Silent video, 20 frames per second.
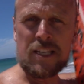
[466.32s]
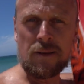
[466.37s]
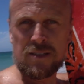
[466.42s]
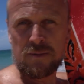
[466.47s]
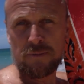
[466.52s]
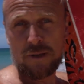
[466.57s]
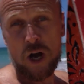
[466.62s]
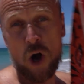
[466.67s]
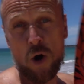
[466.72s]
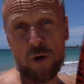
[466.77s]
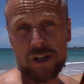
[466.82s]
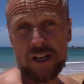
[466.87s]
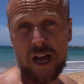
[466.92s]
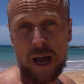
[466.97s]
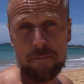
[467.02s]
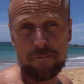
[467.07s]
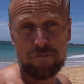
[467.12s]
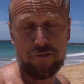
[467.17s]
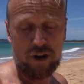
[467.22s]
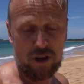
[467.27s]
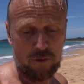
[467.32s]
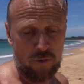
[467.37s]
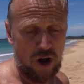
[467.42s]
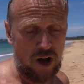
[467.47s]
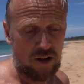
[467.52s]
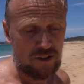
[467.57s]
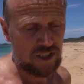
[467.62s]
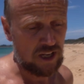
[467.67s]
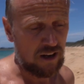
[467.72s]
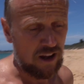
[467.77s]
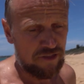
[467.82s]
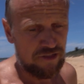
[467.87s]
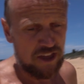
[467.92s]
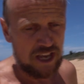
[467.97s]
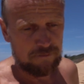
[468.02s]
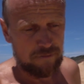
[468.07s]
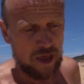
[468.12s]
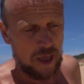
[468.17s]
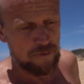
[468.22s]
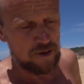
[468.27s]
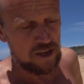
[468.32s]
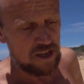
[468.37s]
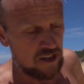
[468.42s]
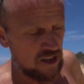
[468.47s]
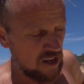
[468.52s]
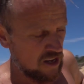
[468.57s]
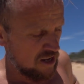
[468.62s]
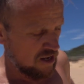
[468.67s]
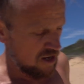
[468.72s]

seems to be holding up pretty well, so I think maybe